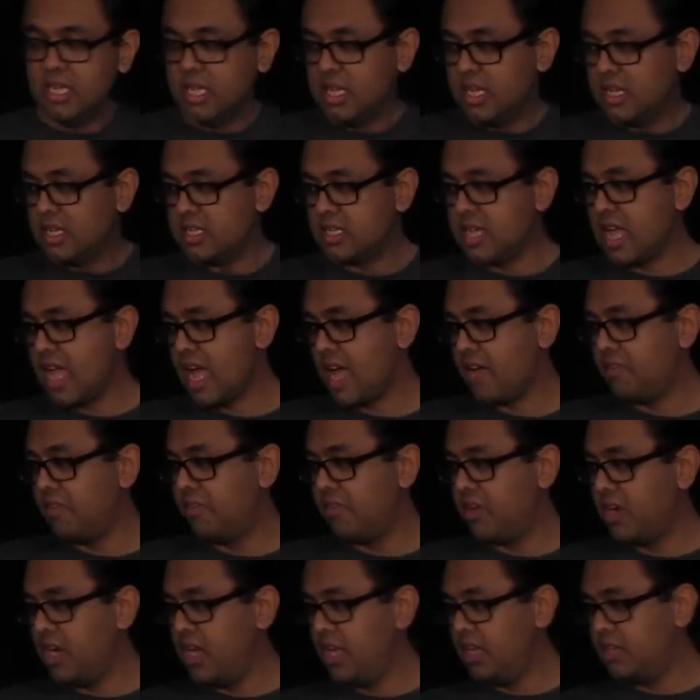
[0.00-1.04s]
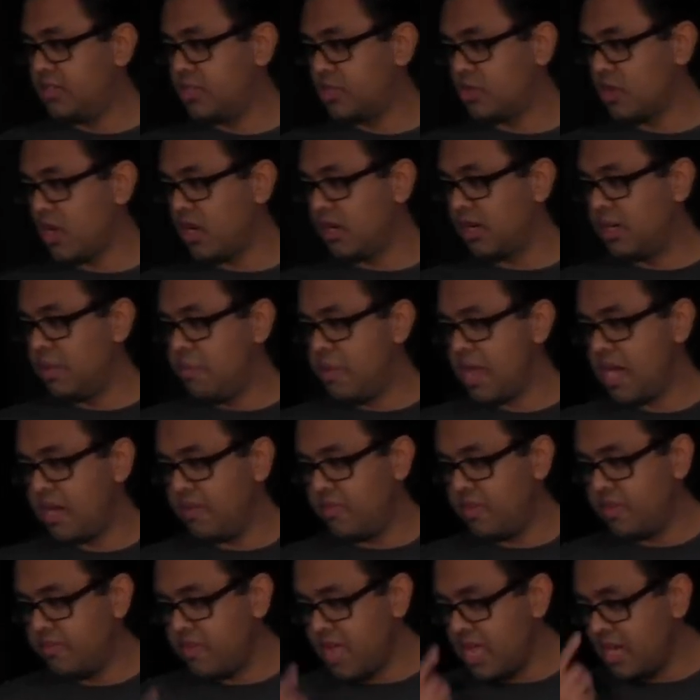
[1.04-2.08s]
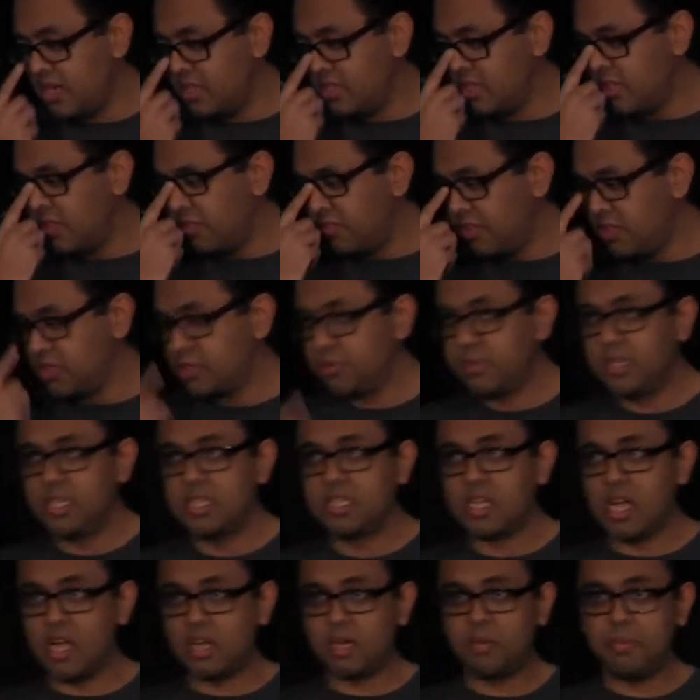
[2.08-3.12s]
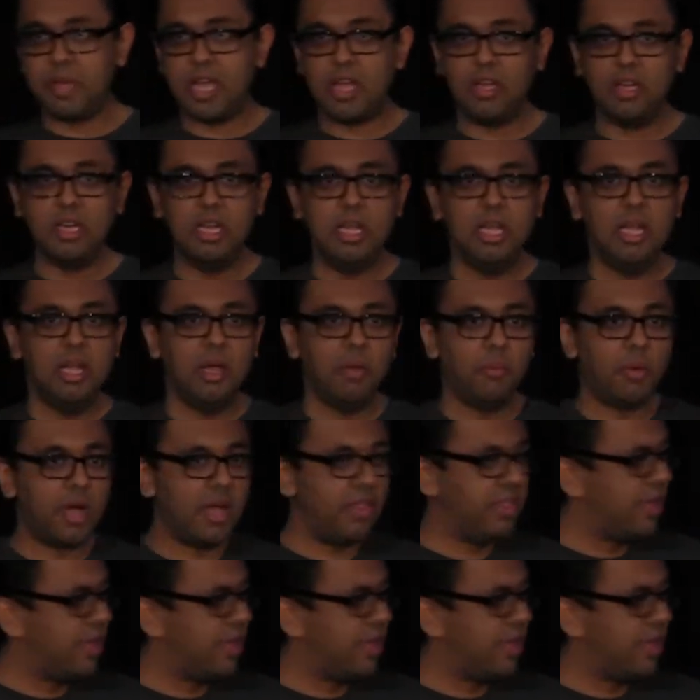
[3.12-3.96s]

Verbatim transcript: because I have a very strong competitive advantage on the first one to talk about. While